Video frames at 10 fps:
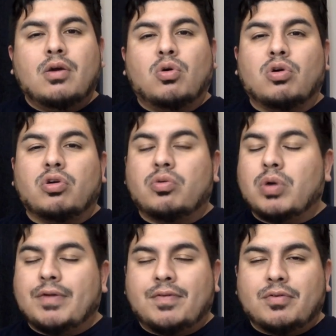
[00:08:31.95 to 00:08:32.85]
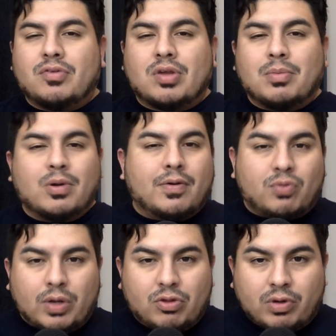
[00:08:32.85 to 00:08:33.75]
Or whatever, summer of
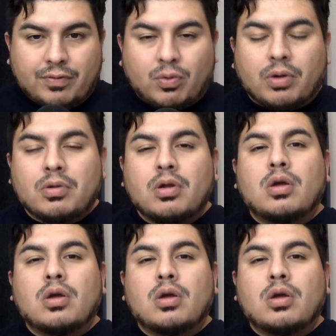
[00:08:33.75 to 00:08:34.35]
2024.